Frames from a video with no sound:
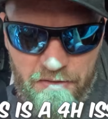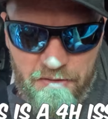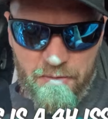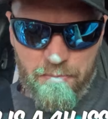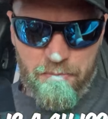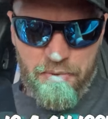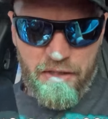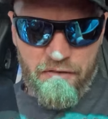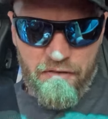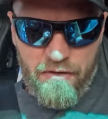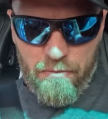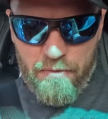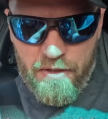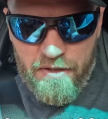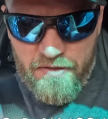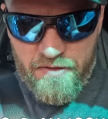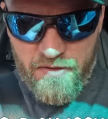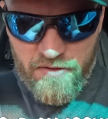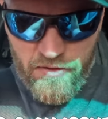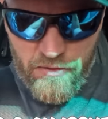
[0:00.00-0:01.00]
It's a bit of a
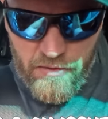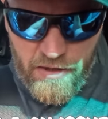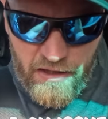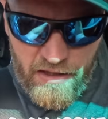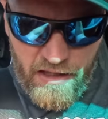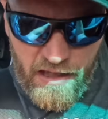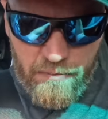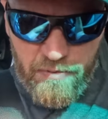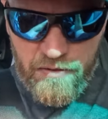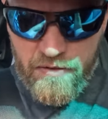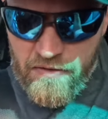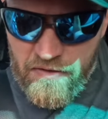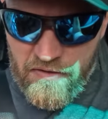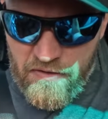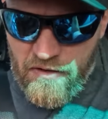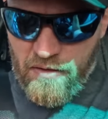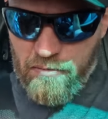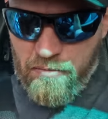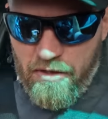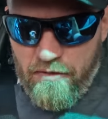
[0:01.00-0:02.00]
risk doing that because it's
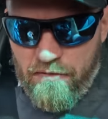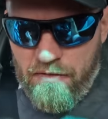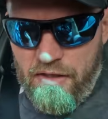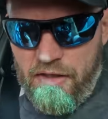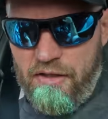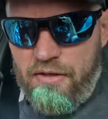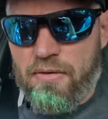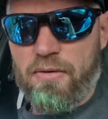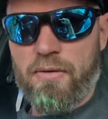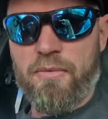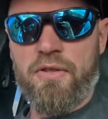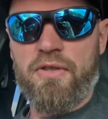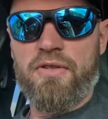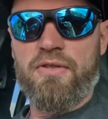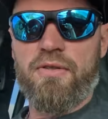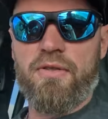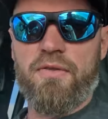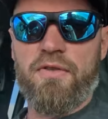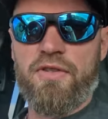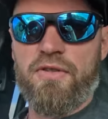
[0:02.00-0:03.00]
not my vehicle. I'm not
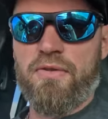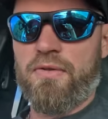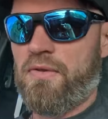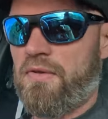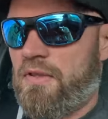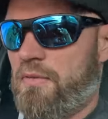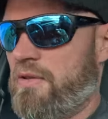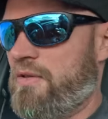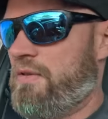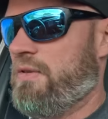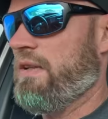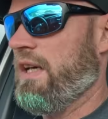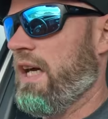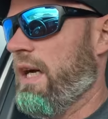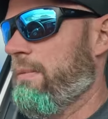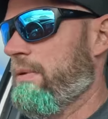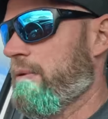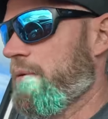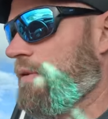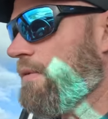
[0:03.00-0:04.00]
sure if Sean's gonna be too
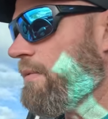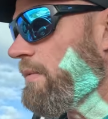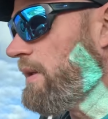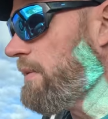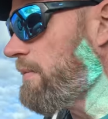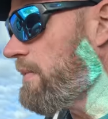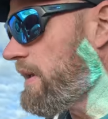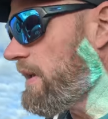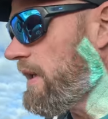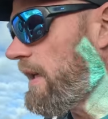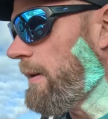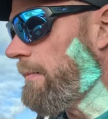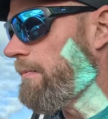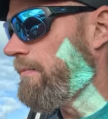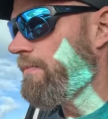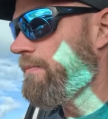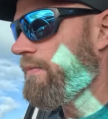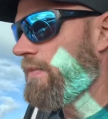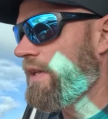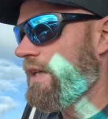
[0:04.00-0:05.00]
happy with me, but um,
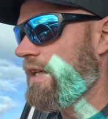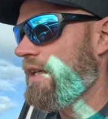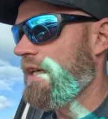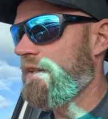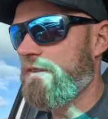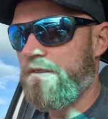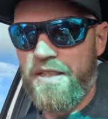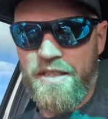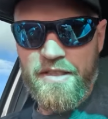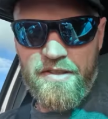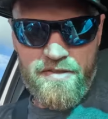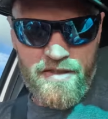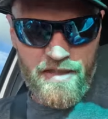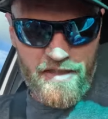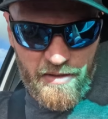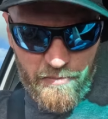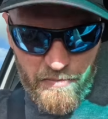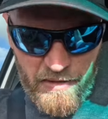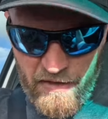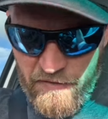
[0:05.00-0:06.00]
he does need to
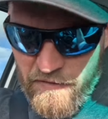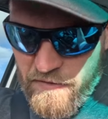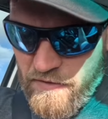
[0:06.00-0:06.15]
take it back